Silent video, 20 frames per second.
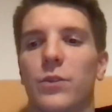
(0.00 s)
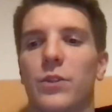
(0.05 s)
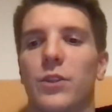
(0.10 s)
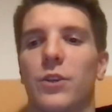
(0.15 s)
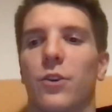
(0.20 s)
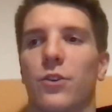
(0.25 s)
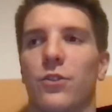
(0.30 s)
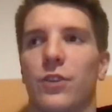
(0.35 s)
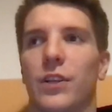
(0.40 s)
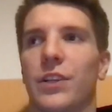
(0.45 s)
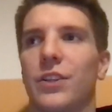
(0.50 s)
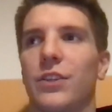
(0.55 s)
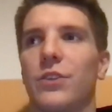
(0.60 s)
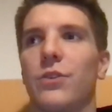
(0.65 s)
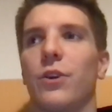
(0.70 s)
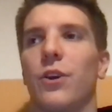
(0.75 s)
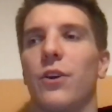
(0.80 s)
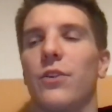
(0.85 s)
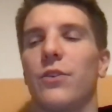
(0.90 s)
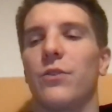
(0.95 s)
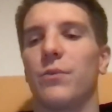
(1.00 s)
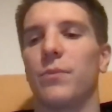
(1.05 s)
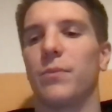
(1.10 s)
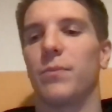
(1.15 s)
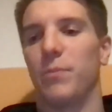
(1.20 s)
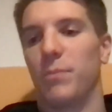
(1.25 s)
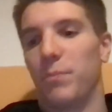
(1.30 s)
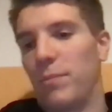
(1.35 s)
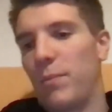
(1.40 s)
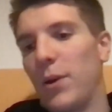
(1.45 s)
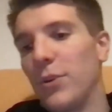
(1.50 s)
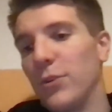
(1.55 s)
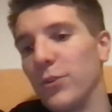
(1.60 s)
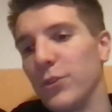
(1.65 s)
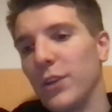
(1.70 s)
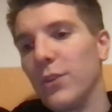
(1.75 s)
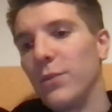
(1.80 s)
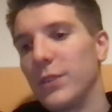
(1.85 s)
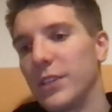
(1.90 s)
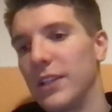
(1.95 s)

As a contractor, you're kind of by yourself.